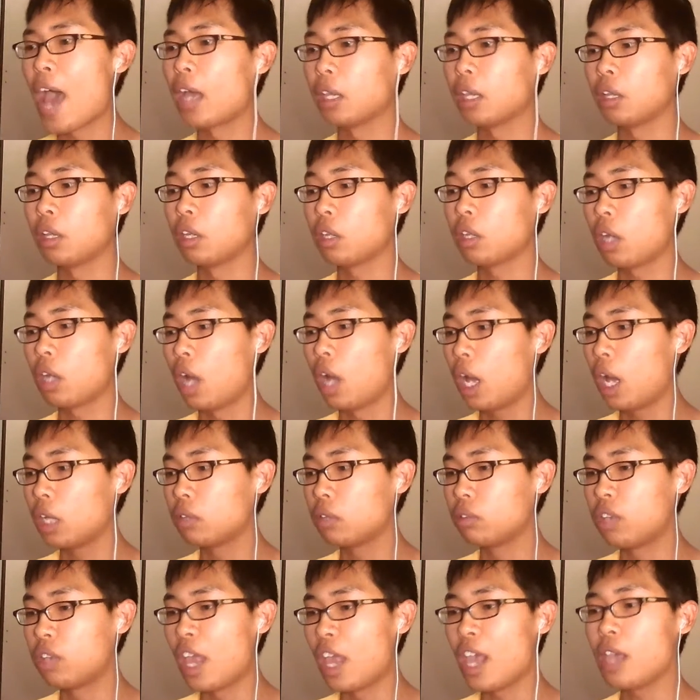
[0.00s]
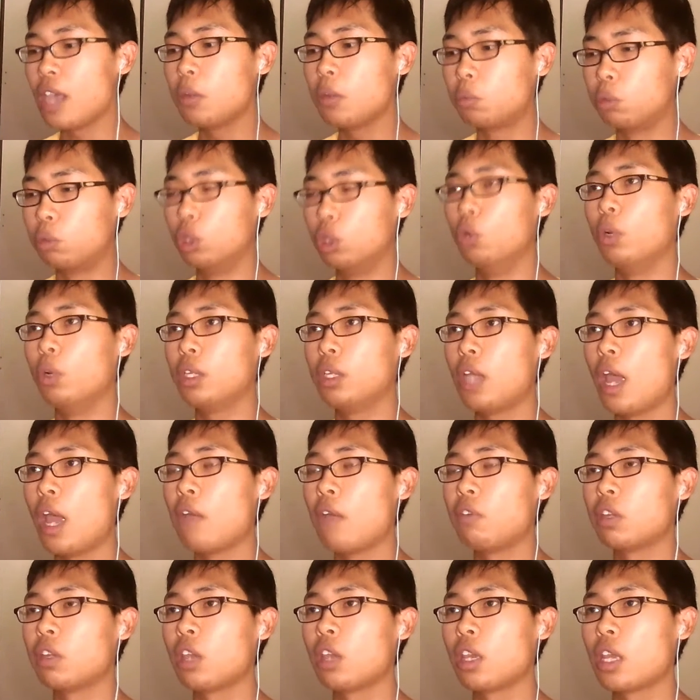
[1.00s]
Like they ruin
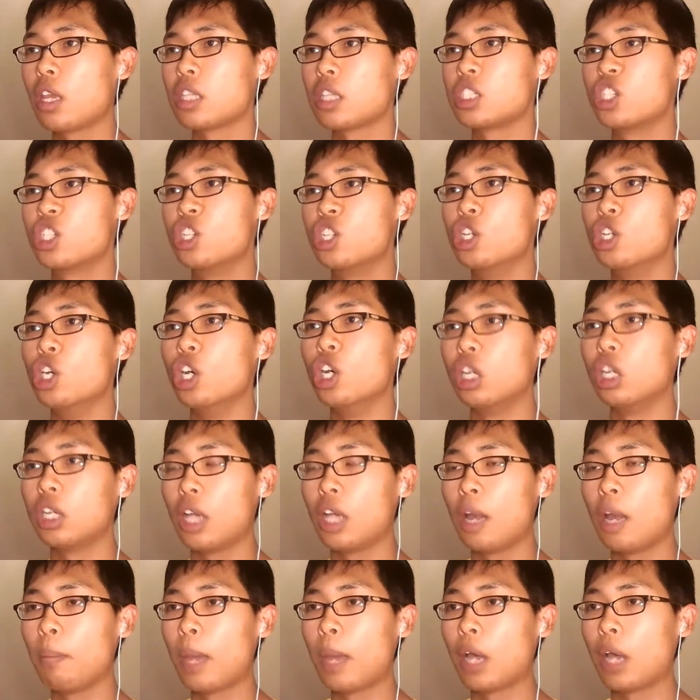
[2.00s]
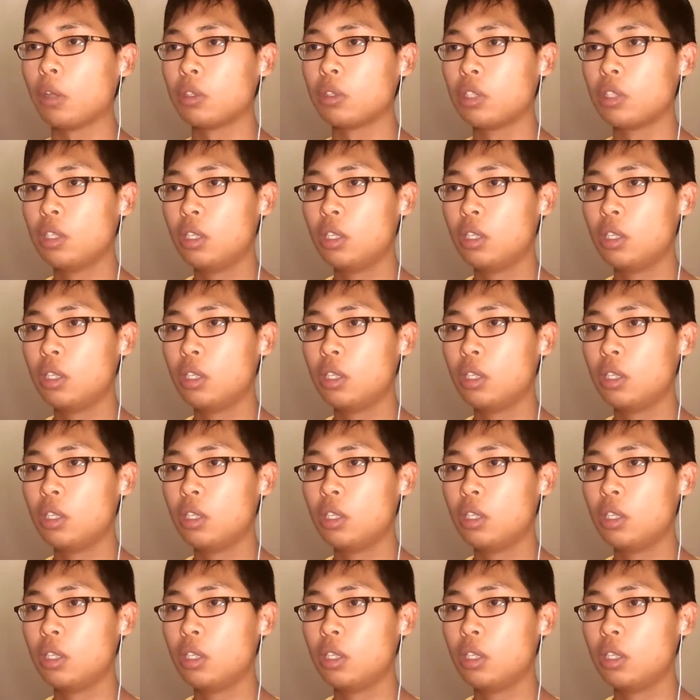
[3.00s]
everything that's good about